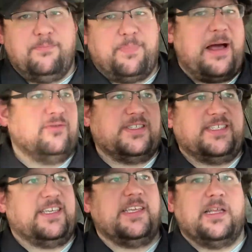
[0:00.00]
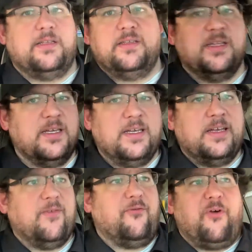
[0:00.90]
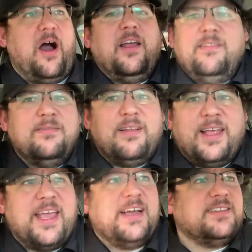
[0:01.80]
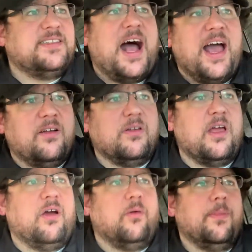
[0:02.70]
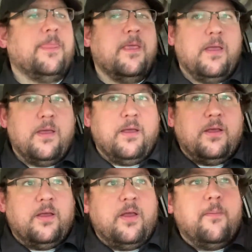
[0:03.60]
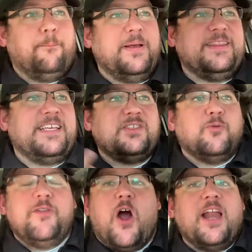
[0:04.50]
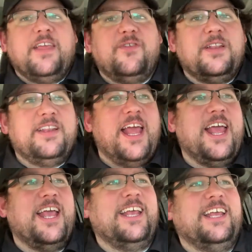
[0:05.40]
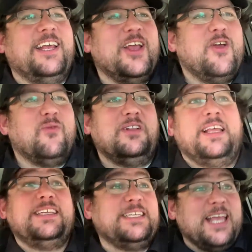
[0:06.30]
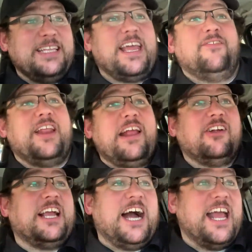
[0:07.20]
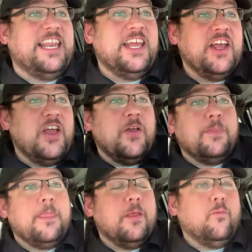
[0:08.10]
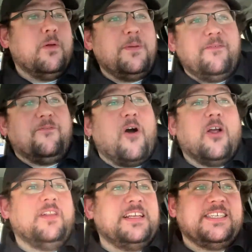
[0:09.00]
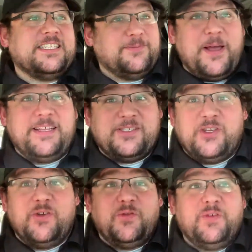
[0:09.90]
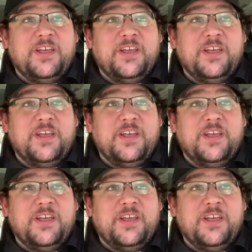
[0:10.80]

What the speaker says: bouncy and fun, I guess. I don't know. But this would not even... releasing a David Ayer cut would be far less expensive